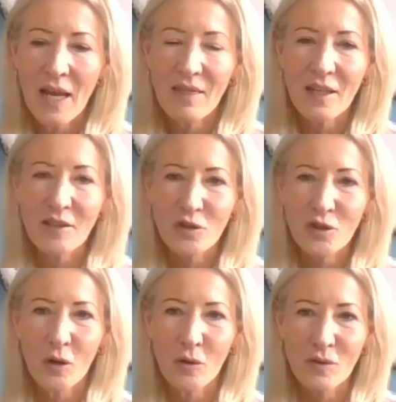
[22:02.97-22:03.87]
This
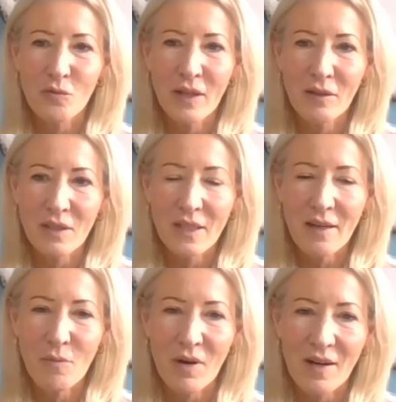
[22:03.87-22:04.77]
shows real
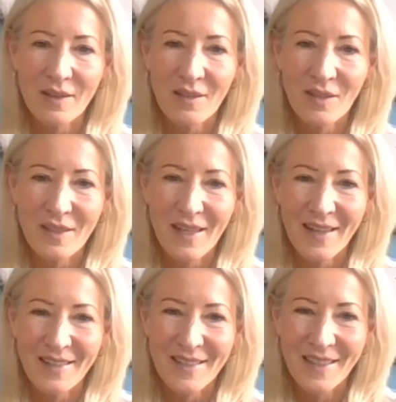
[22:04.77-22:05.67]
teamwork, doesn't it?